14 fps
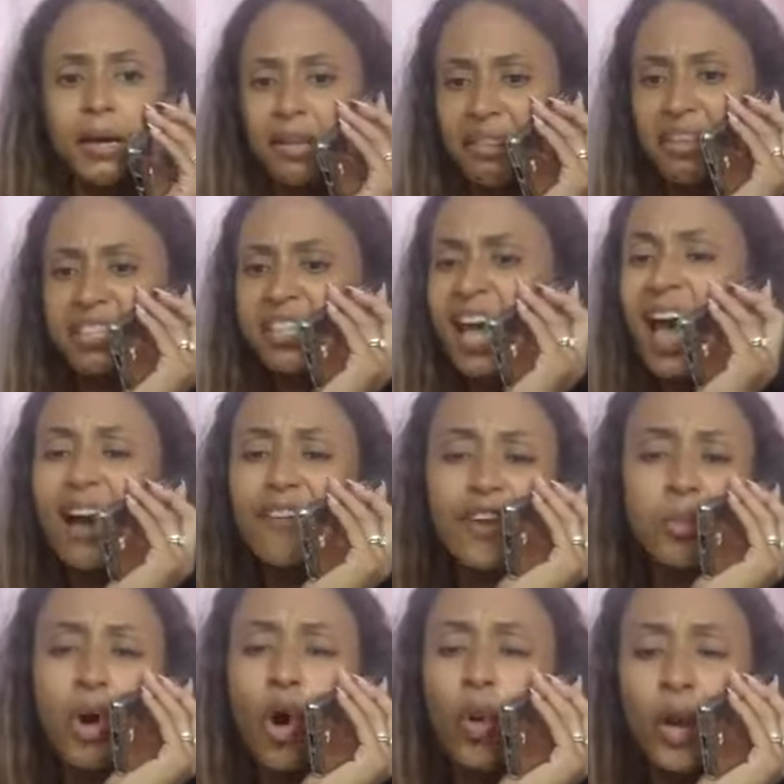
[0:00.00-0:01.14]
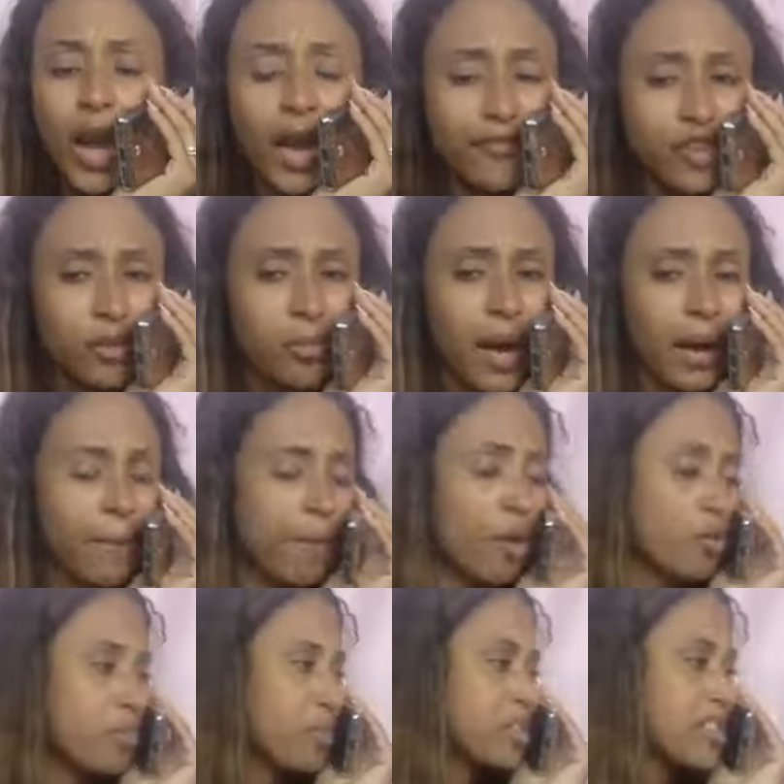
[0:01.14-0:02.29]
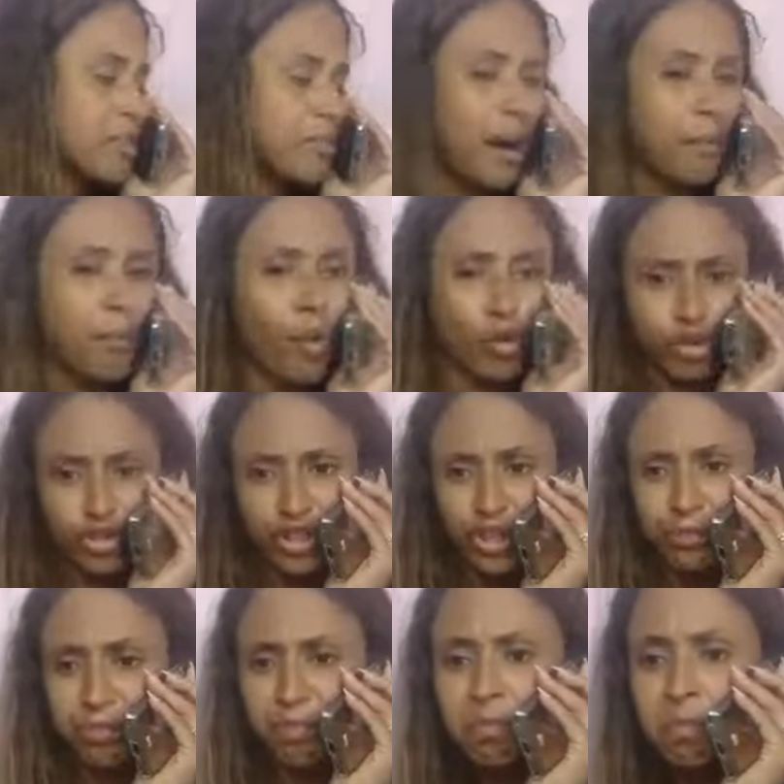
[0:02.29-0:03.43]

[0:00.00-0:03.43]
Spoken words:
This half, I'm going after my purpose and my portion.